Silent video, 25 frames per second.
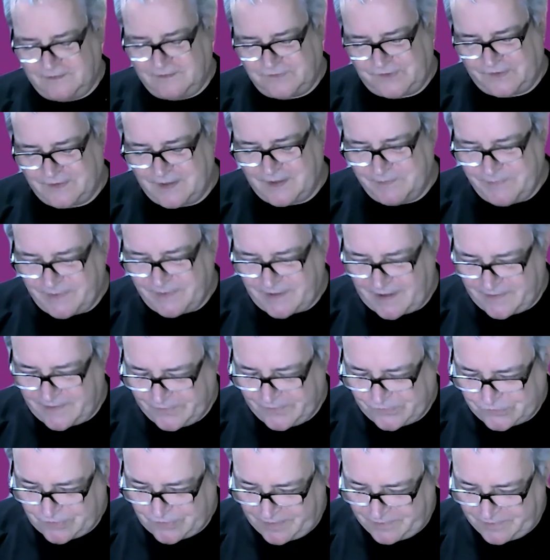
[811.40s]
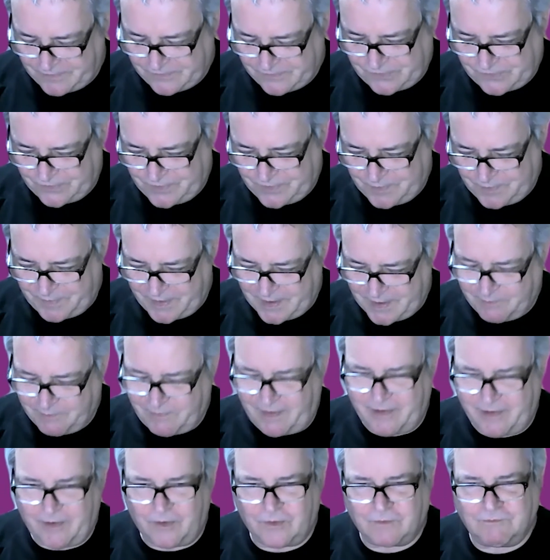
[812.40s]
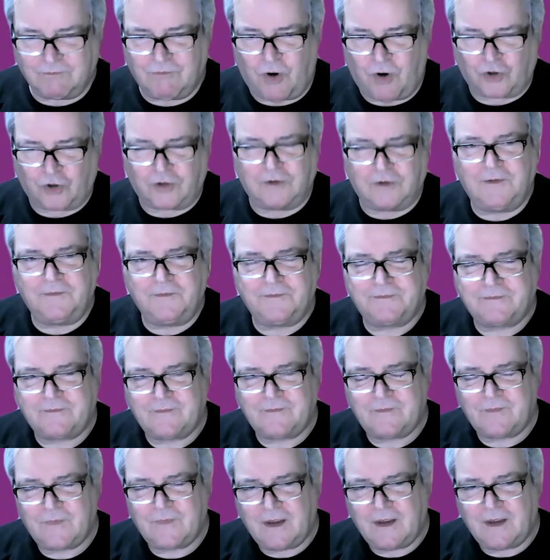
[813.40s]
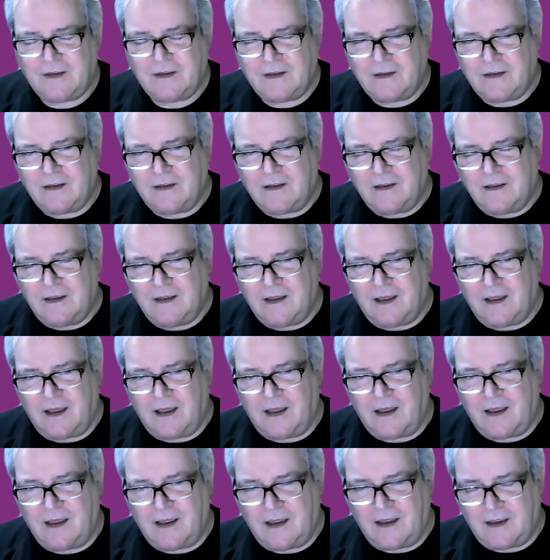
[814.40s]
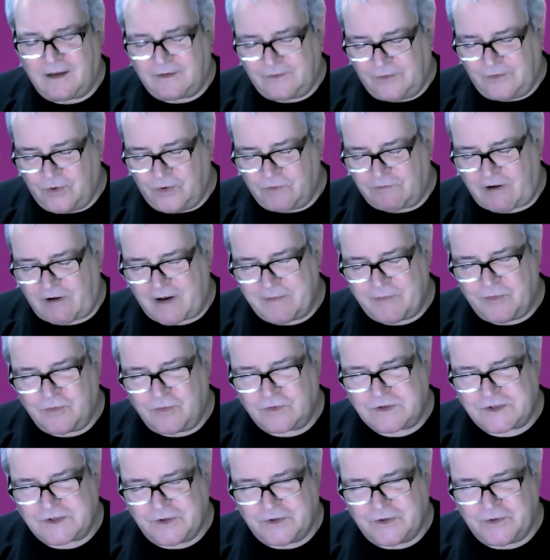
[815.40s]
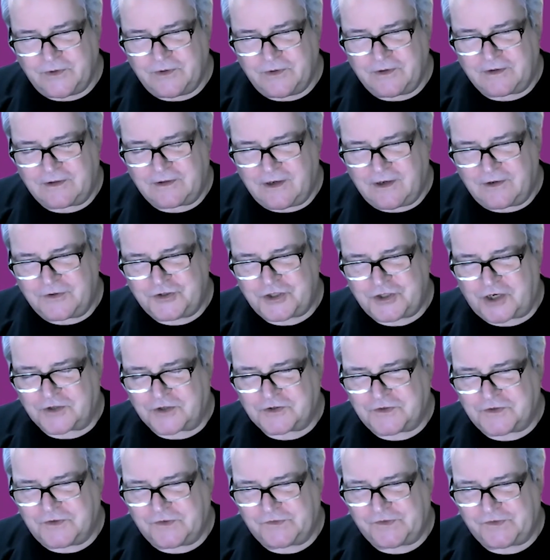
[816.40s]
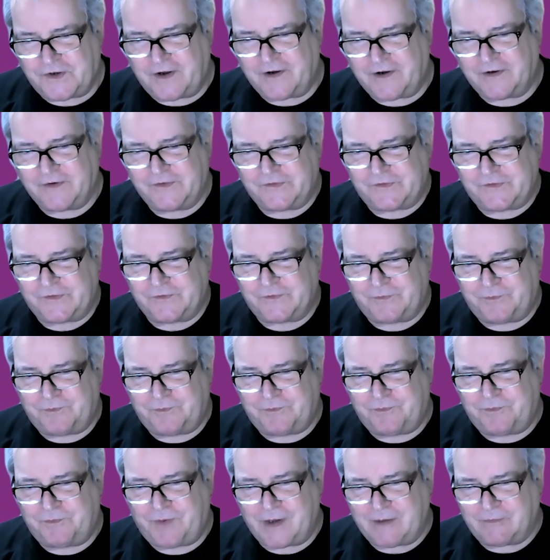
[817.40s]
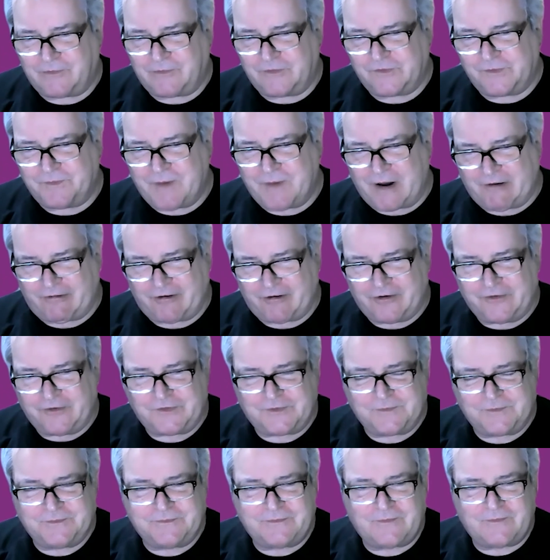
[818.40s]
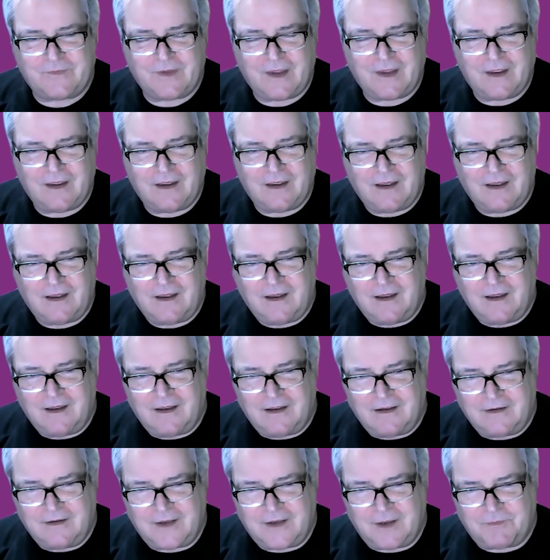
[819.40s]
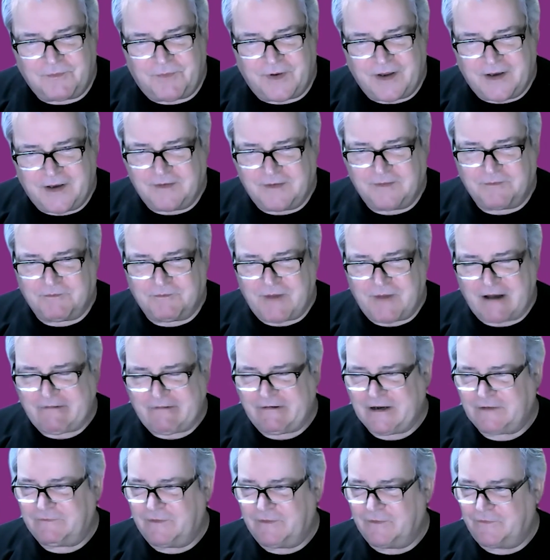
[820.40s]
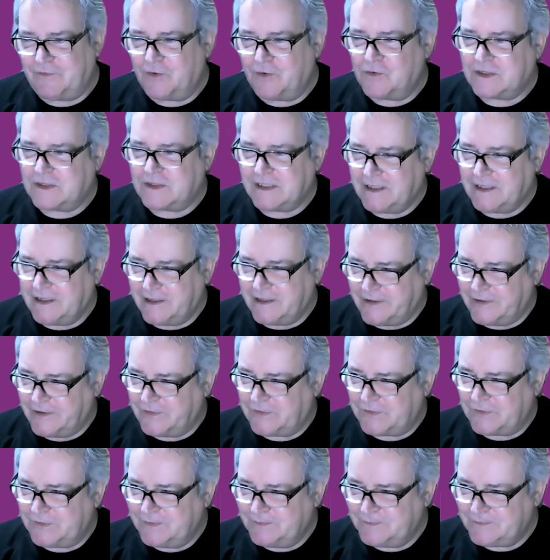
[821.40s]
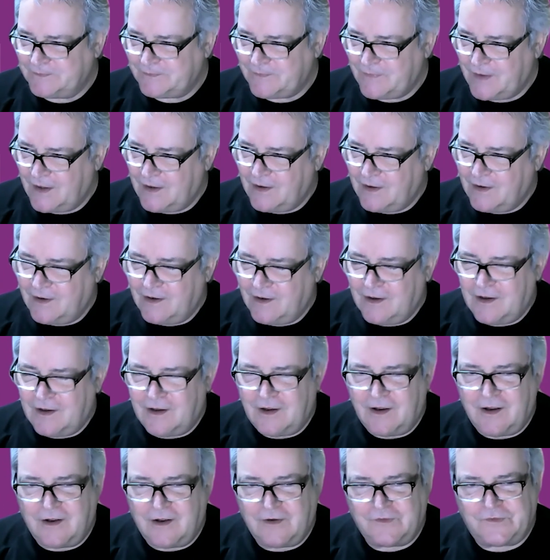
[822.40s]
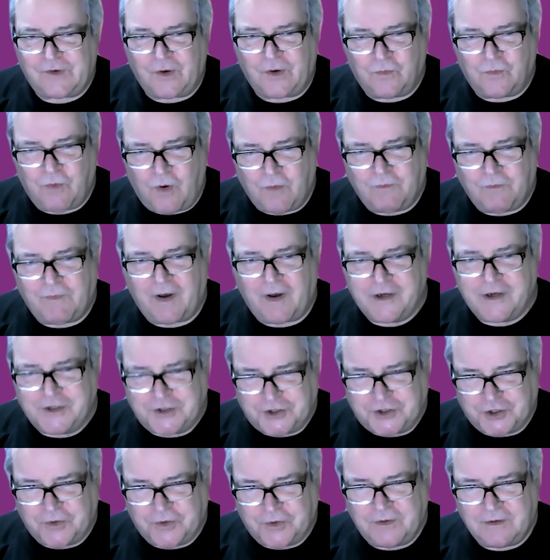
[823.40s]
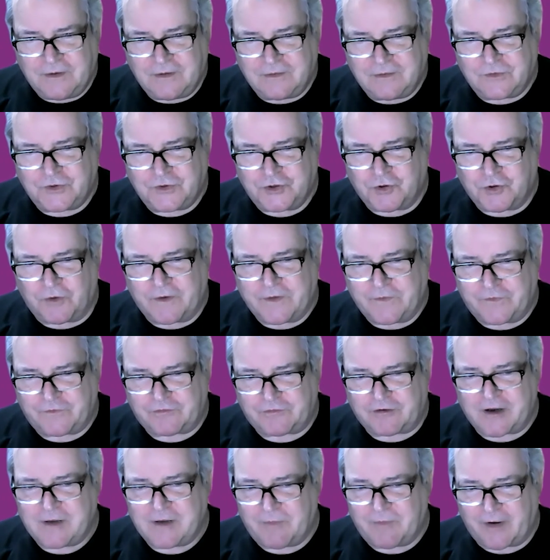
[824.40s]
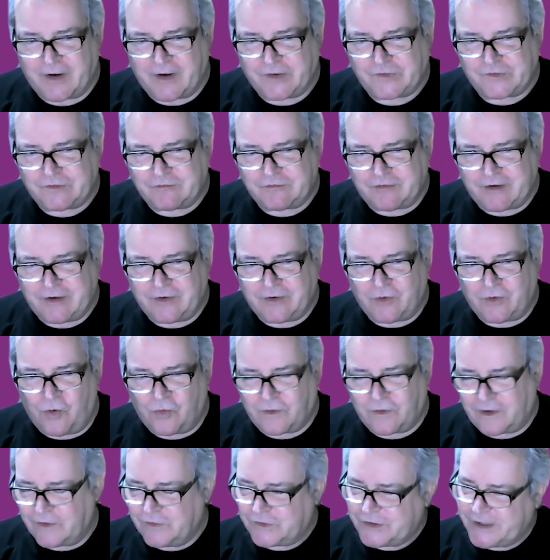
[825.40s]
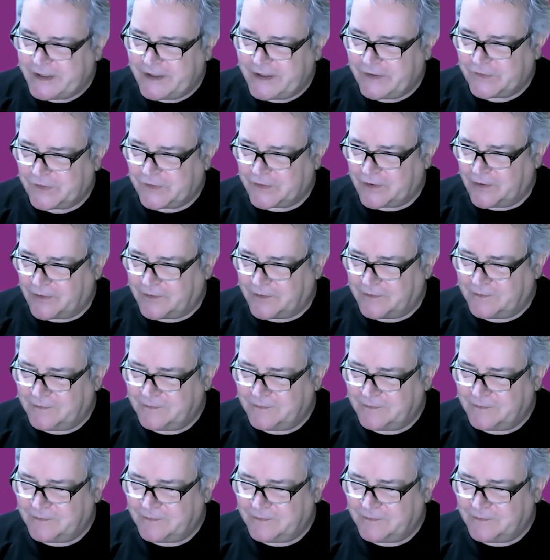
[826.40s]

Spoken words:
so let me get this right. So you've been a male model. You were able to judge the size of people's marrows. You've been married for 40 years. So what made you join Freemasonry all those years ago?